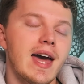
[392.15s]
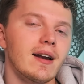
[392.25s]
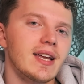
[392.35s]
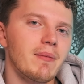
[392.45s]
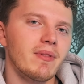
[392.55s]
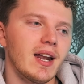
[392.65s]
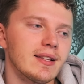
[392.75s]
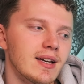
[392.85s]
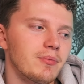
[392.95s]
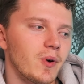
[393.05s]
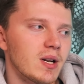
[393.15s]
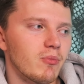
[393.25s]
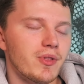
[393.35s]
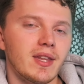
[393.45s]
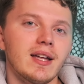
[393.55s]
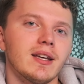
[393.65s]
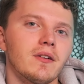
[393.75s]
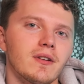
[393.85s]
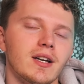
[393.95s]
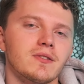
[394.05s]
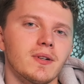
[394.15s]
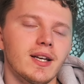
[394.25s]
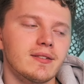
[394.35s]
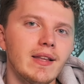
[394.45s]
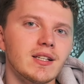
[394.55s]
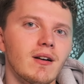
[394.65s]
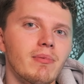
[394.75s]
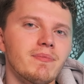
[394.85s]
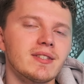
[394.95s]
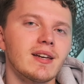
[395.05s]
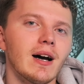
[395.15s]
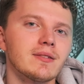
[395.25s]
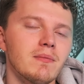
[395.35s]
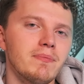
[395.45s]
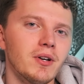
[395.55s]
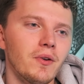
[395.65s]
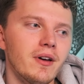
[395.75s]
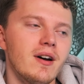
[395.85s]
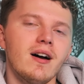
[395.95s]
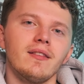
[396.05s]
And on top of that, it's upgradable to 9000 X3D. That's gonna wrap up this custom build.